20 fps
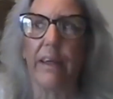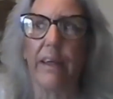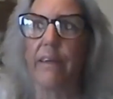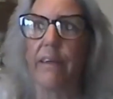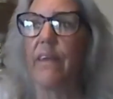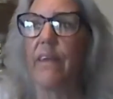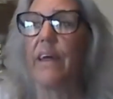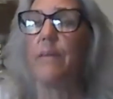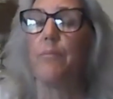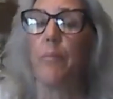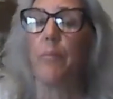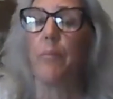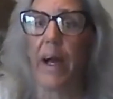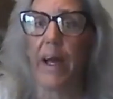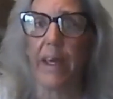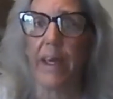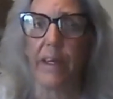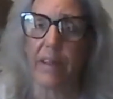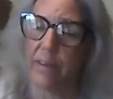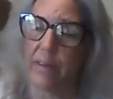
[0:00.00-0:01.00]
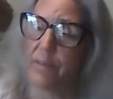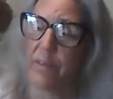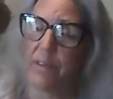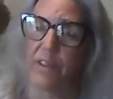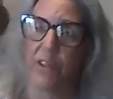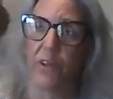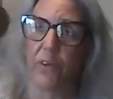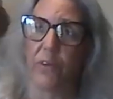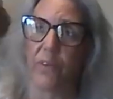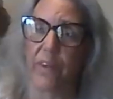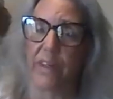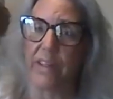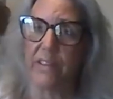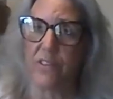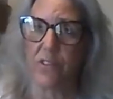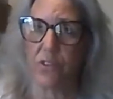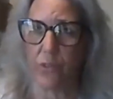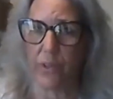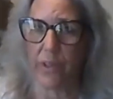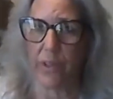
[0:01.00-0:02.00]
And then my, you know, the
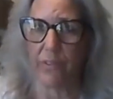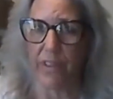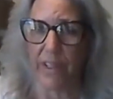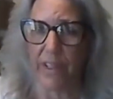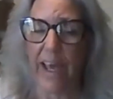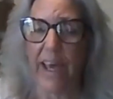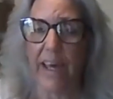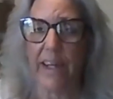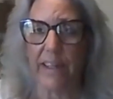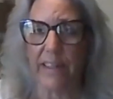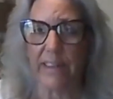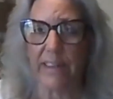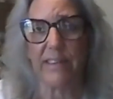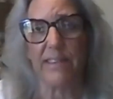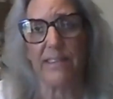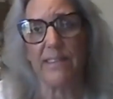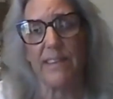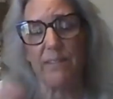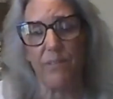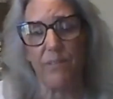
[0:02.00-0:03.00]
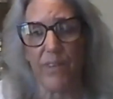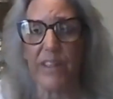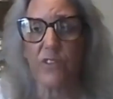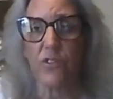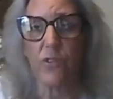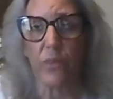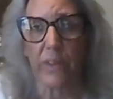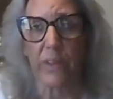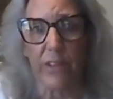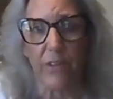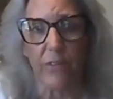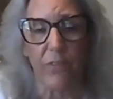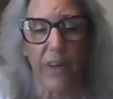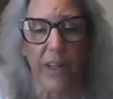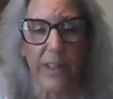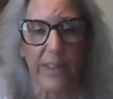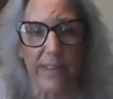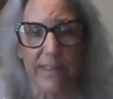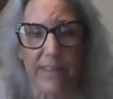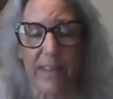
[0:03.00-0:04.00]
history of an addict is eventually you
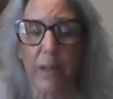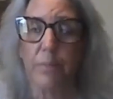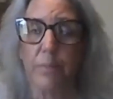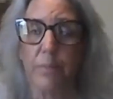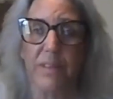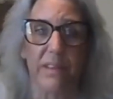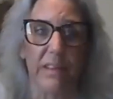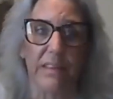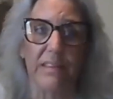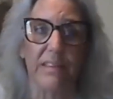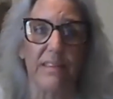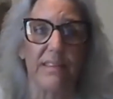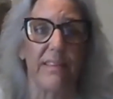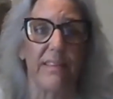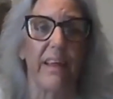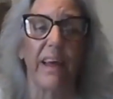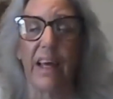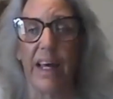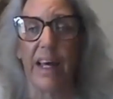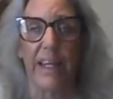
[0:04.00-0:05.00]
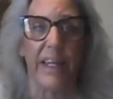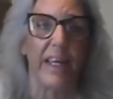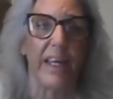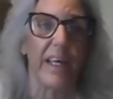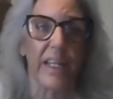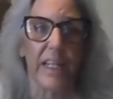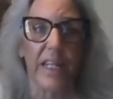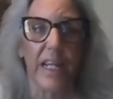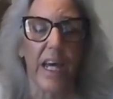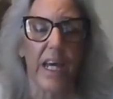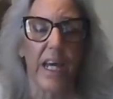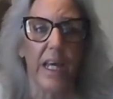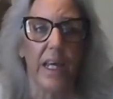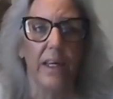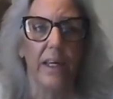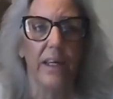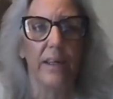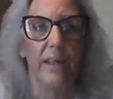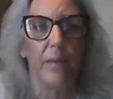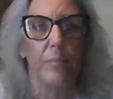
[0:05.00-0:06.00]
find a substance that kind of
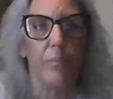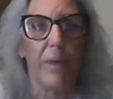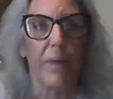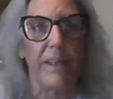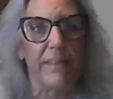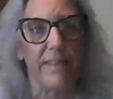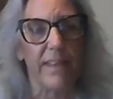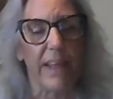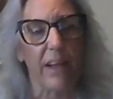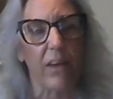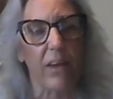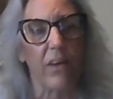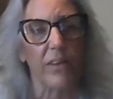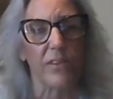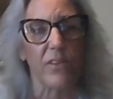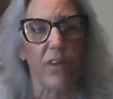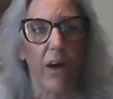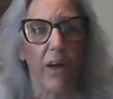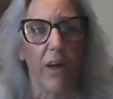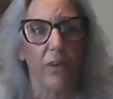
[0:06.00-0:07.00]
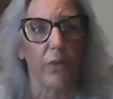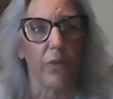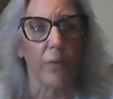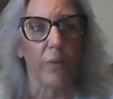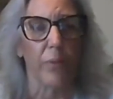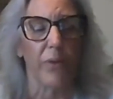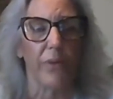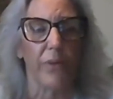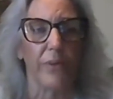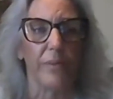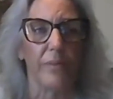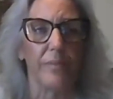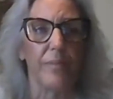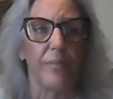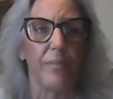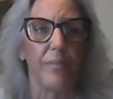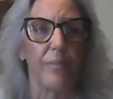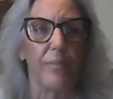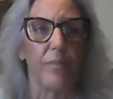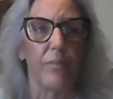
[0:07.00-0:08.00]
makes that all tolerable,
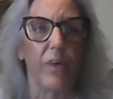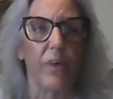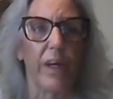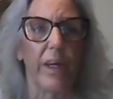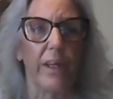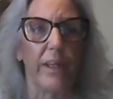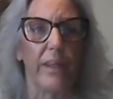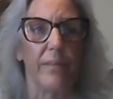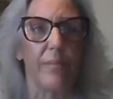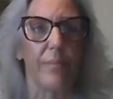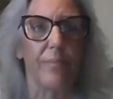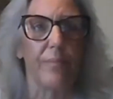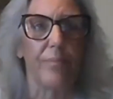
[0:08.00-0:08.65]
right?